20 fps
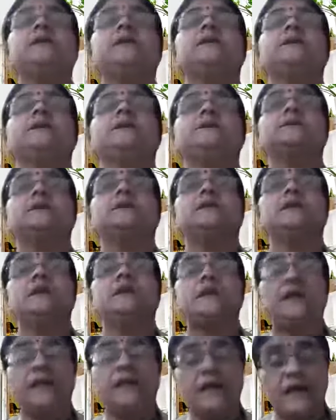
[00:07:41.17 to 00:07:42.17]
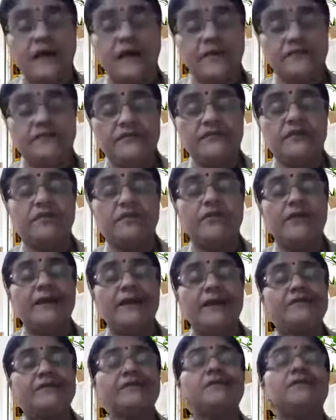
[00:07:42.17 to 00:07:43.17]
It is in the left
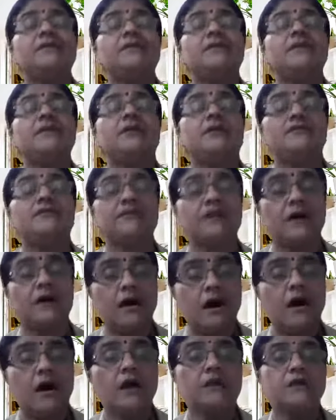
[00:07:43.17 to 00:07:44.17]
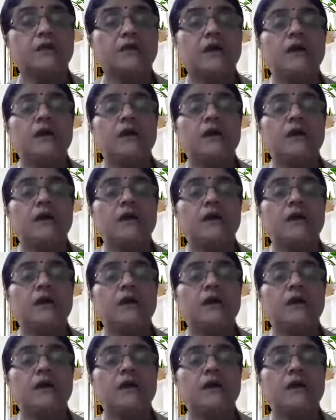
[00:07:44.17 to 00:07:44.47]
ventricle of the heart.